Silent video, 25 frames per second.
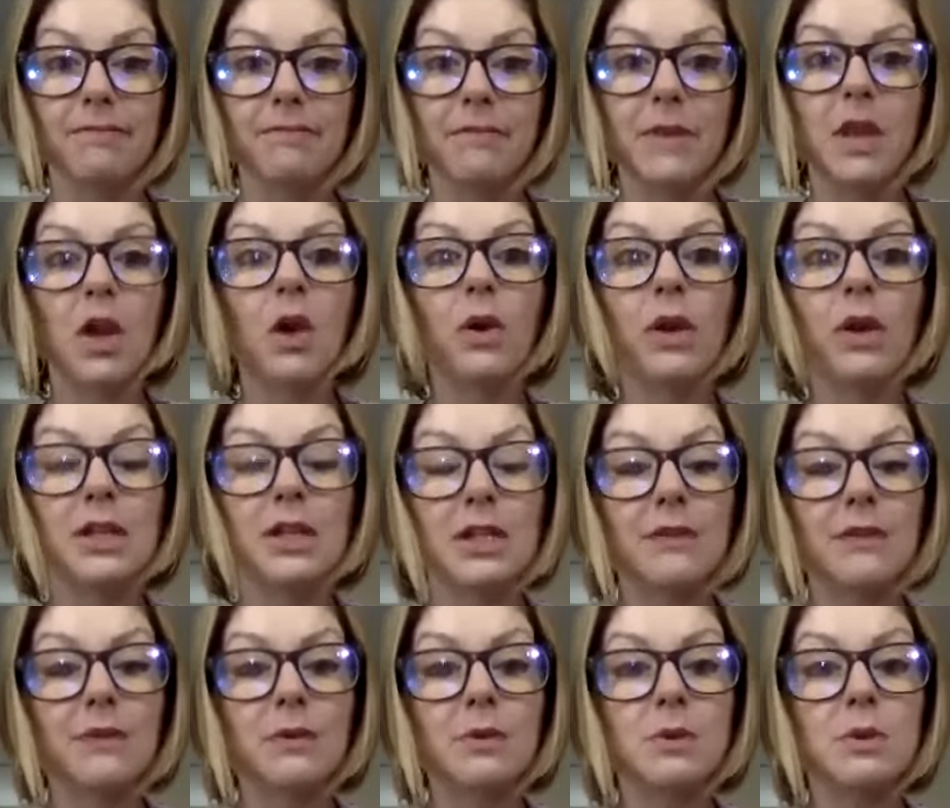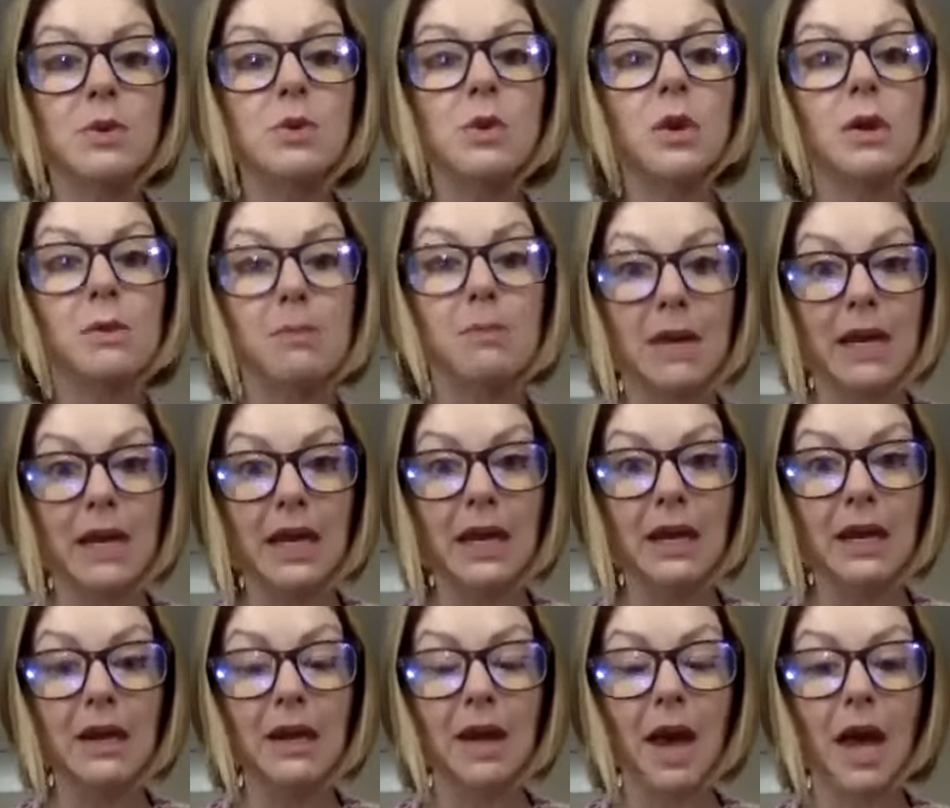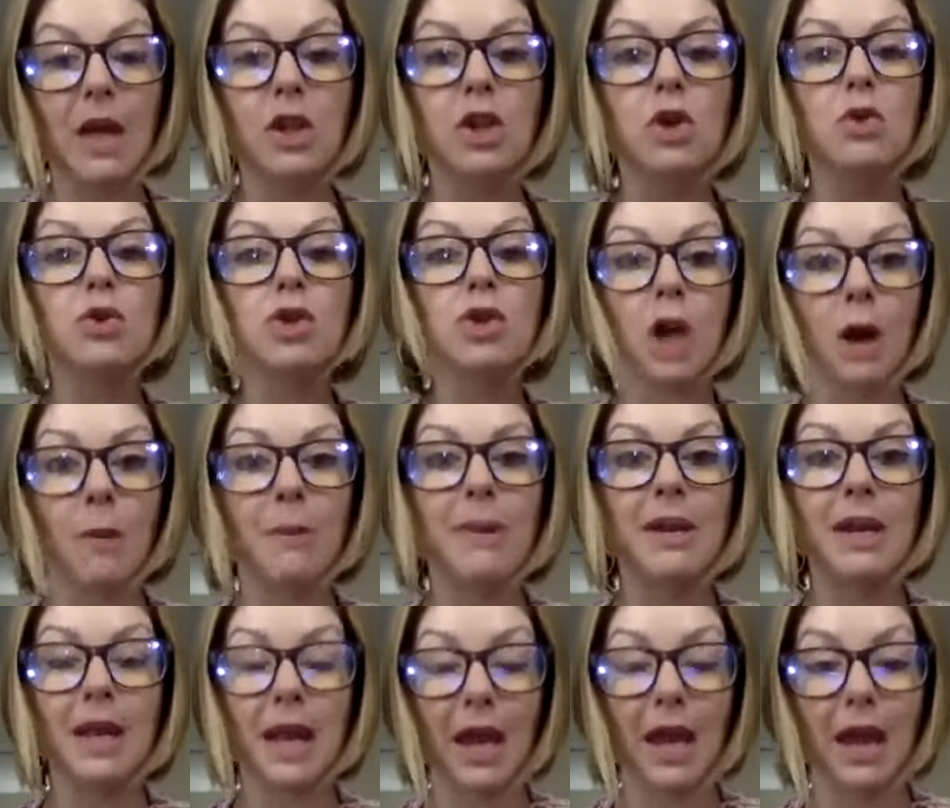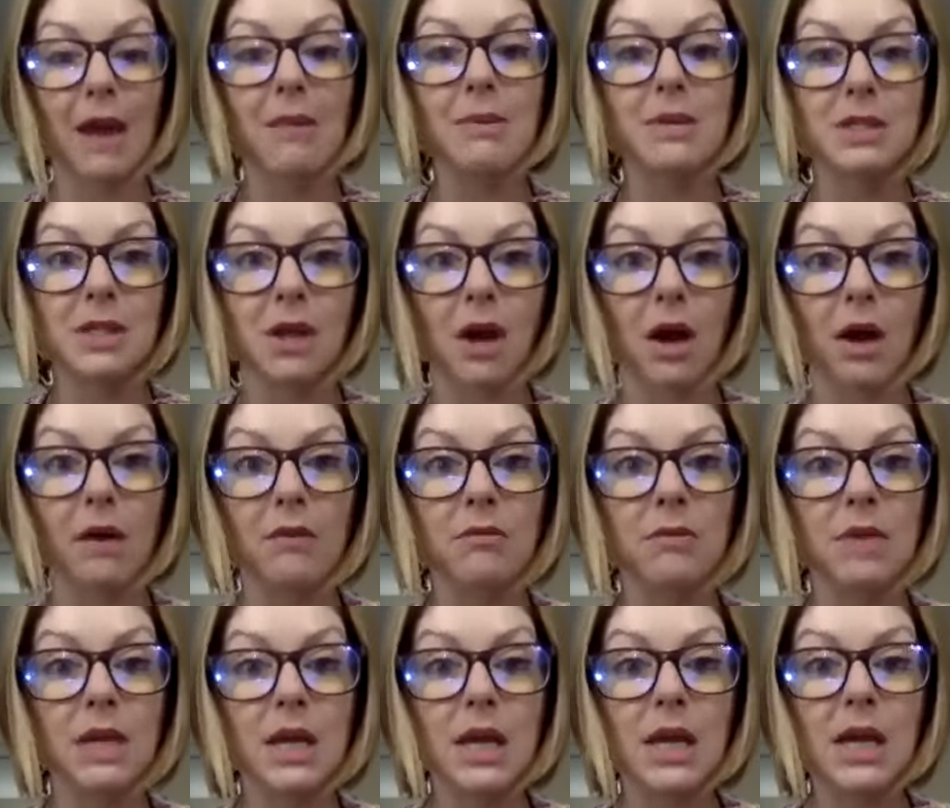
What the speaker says: The only difference between me and you shopping at Amazon